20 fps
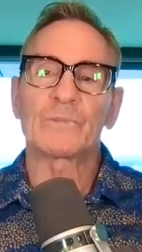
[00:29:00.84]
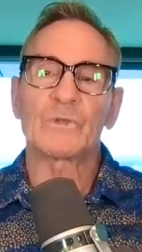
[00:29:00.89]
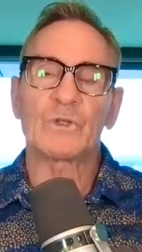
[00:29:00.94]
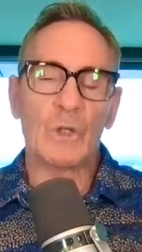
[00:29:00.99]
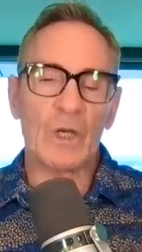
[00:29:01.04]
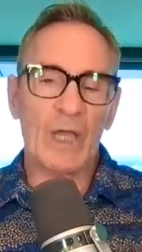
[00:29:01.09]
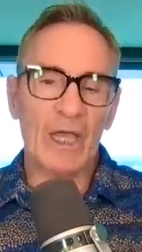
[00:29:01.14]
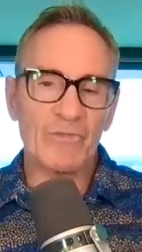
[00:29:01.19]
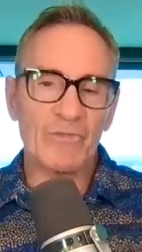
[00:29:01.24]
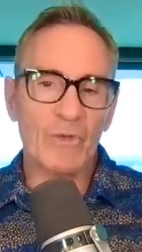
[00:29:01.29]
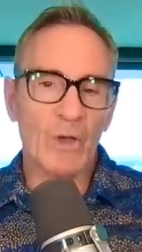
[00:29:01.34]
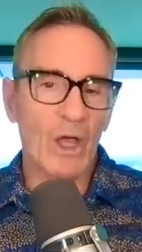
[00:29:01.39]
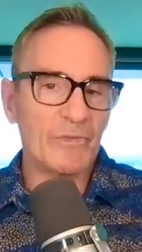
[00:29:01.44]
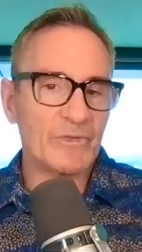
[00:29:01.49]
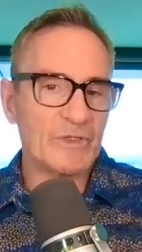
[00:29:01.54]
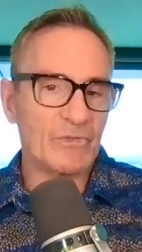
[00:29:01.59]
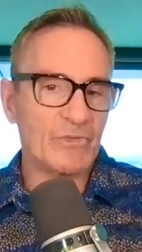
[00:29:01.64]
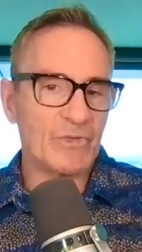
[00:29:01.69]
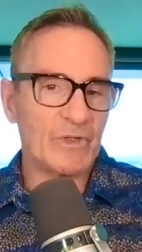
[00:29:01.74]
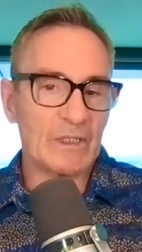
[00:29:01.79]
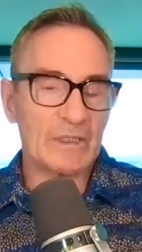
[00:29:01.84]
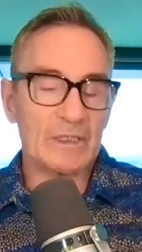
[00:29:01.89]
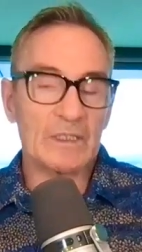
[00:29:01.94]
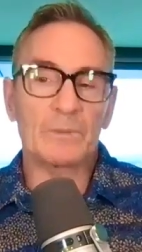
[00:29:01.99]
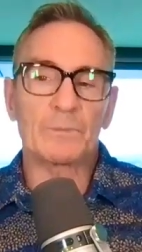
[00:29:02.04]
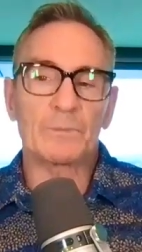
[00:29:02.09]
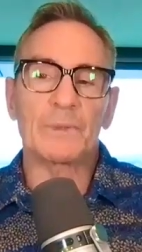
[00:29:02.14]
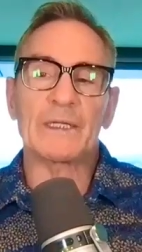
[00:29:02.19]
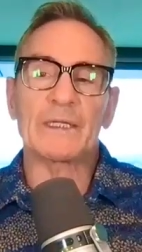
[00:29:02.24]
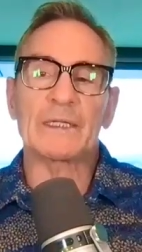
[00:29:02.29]
Your life will often feel
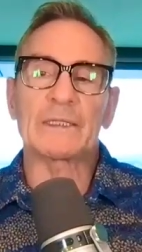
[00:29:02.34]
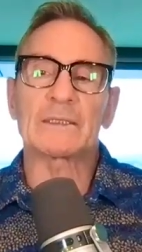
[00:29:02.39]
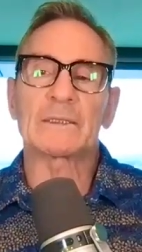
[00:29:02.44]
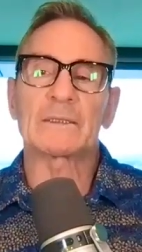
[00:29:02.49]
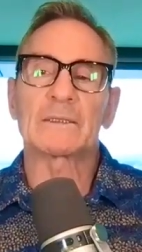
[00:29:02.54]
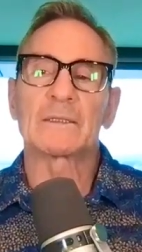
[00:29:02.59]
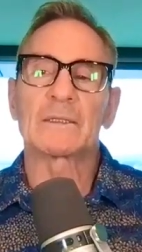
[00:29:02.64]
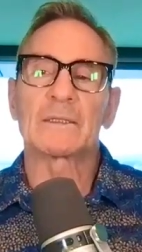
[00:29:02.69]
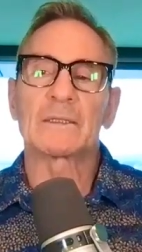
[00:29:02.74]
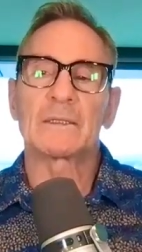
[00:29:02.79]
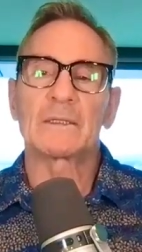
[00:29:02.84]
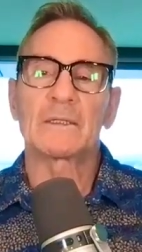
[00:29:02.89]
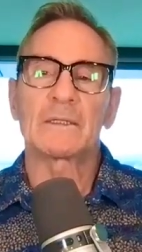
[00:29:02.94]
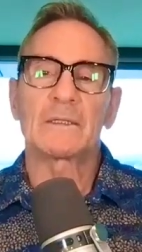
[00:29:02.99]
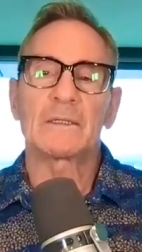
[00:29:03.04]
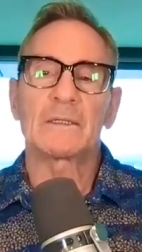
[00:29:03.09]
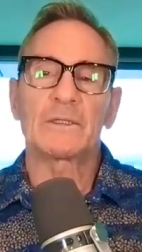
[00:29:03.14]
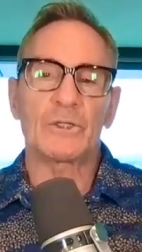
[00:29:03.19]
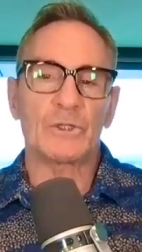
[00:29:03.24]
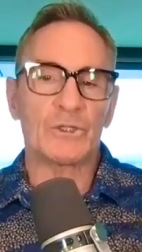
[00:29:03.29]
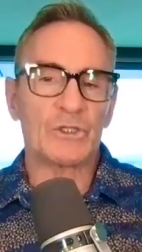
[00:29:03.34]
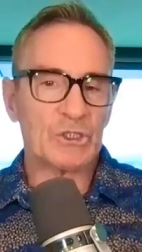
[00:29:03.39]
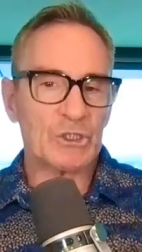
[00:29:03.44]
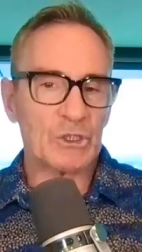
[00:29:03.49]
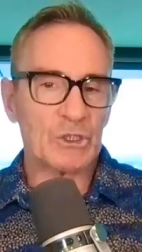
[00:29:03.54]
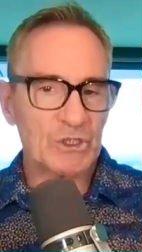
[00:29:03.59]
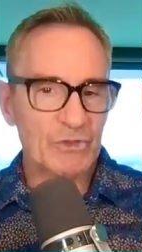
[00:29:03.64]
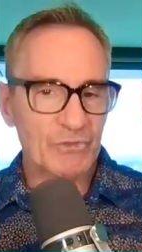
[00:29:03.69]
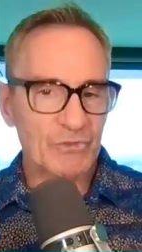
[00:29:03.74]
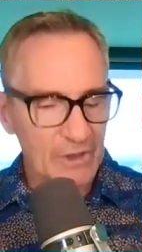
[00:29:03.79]
incomplete. You'll
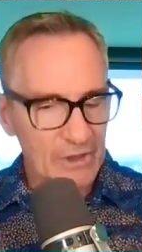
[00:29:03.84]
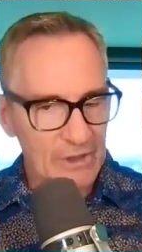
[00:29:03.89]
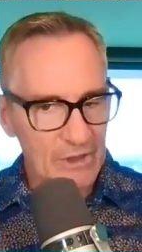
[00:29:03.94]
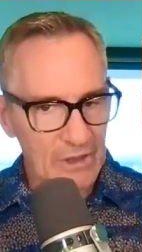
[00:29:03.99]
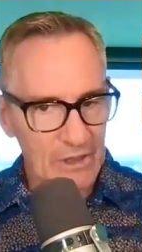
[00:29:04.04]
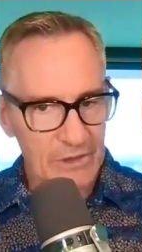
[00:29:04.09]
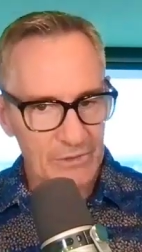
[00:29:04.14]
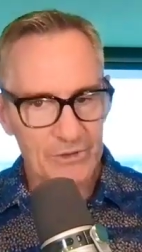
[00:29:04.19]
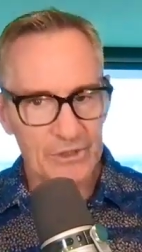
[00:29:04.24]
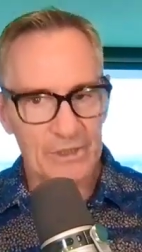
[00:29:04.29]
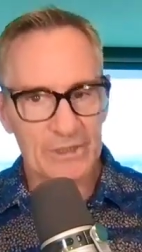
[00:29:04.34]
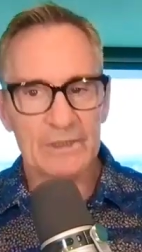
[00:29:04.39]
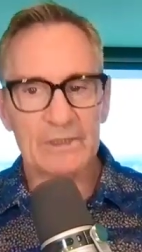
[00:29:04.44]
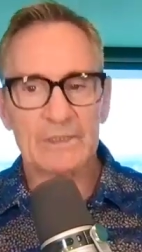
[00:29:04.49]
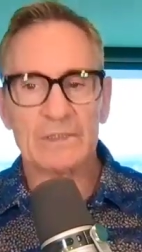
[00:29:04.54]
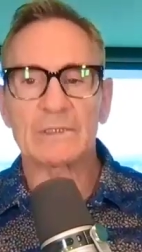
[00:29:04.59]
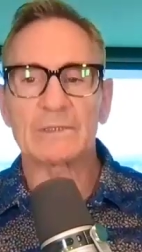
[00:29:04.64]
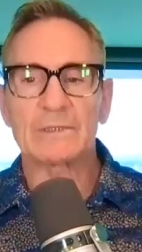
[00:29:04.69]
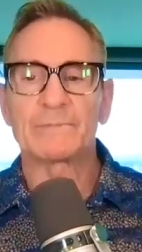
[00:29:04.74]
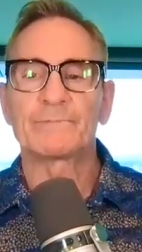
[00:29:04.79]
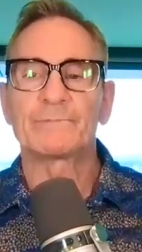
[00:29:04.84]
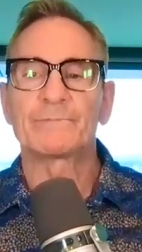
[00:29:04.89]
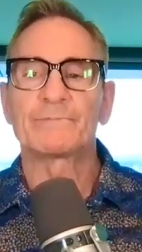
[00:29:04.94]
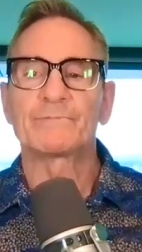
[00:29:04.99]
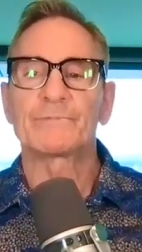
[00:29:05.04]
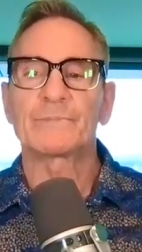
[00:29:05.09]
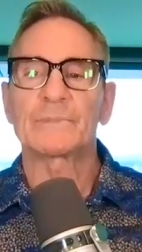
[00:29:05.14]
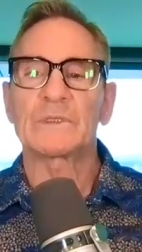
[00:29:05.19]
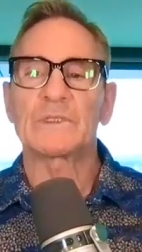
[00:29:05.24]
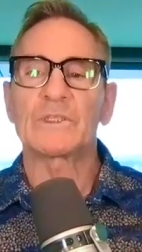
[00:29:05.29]
search for conclusions.
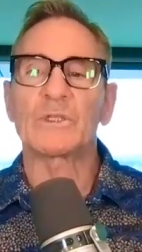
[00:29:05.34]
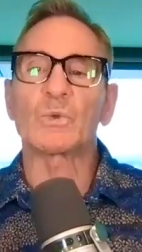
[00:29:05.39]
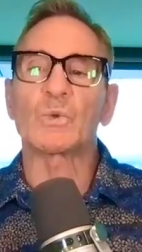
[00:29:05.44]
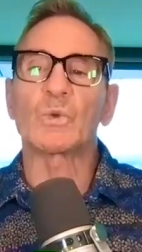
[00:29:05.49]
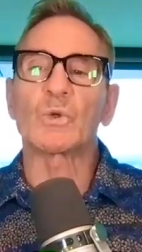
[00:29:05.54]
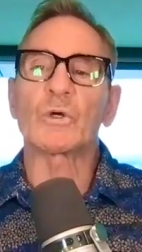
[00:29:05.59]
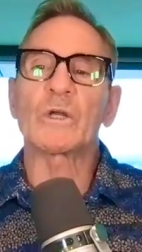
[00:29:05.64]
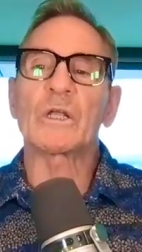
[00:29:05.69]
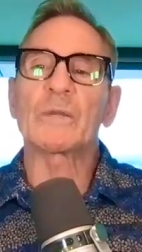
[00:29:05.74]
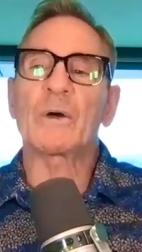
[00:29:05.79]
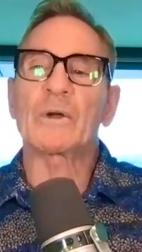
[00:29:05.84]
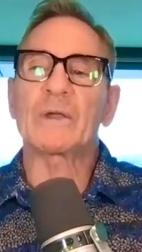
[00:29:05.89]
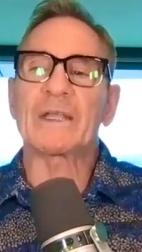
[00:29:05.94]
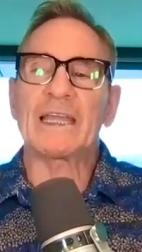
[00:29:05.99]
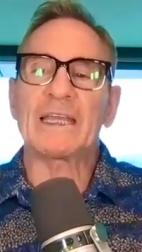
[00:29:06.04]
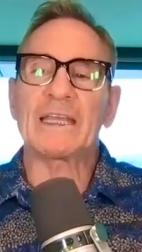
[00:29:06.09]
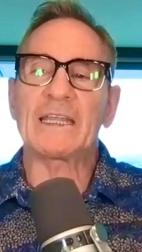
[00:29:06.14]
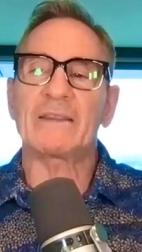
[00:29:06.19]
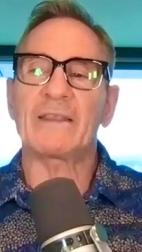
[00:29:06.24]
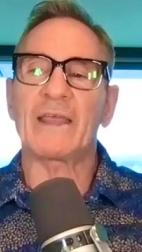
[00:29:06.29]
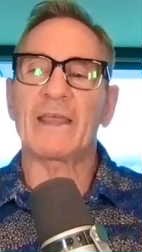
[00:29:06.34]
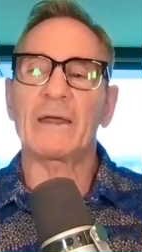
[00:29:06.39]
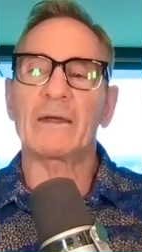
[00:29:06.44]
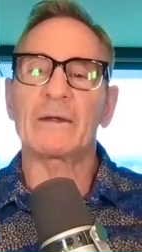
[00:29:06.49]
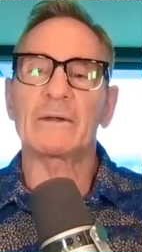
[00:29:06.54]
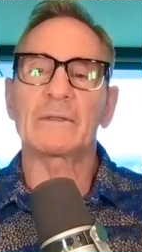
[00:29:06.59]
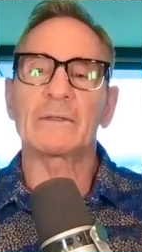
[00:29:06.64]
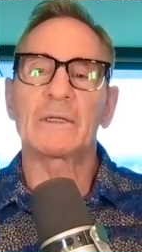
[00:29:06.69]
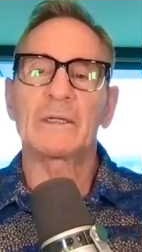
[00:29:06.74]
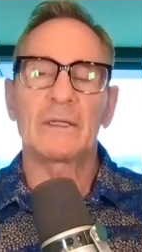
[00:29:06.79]
You'll worry about getting
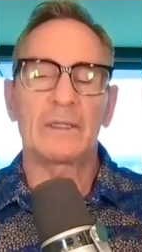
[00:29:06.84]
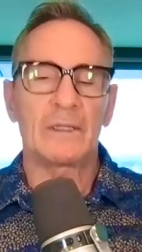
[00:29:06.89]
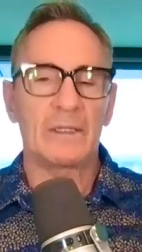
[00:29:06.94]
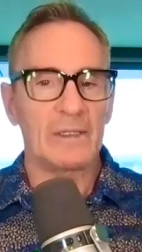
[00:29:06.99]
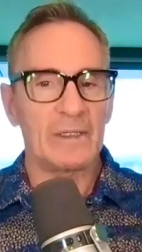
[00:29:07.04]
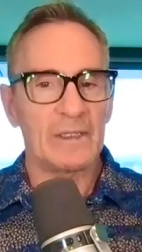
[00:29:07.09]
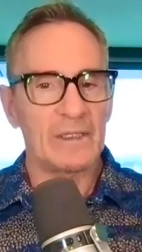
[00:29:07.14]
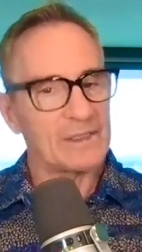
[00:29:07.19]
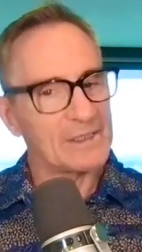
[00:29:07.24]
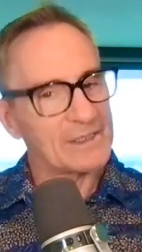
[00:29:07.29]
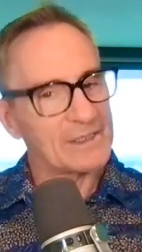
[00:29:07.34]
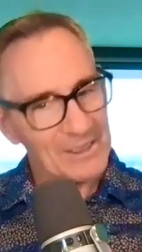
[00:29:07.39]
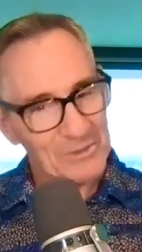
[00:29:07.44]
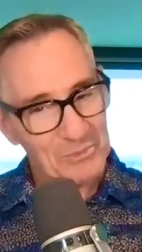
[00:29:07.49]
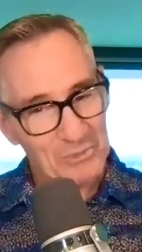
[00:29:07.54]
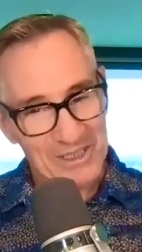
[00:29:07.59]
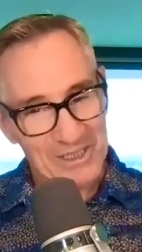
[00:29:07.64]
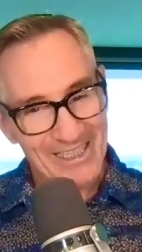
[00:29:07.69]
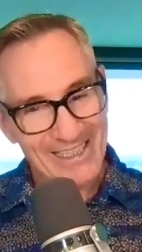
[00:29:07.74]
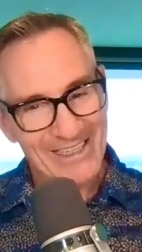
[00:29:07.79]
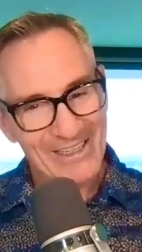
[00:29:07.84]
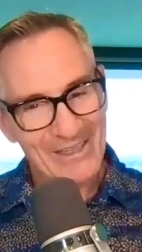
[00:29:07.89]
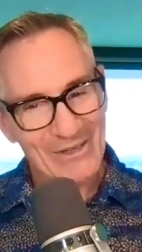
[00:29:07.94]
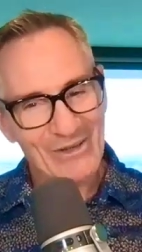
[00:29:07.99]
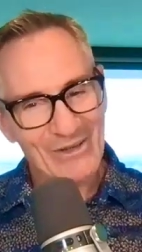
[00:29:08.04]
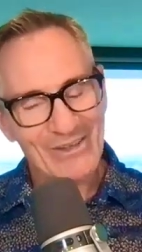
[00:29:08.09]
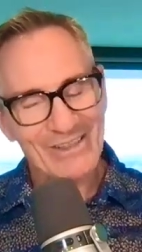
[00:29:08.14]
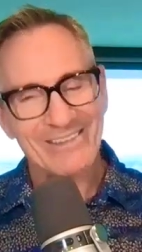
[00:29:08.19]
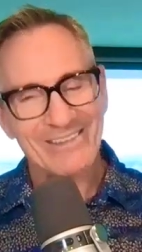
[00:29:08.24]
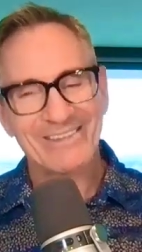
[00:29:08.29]
there instead of being
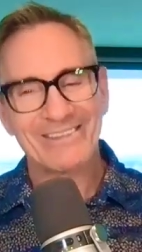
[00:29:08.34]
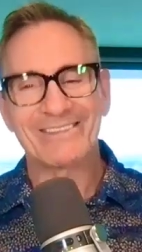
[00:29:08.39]
here.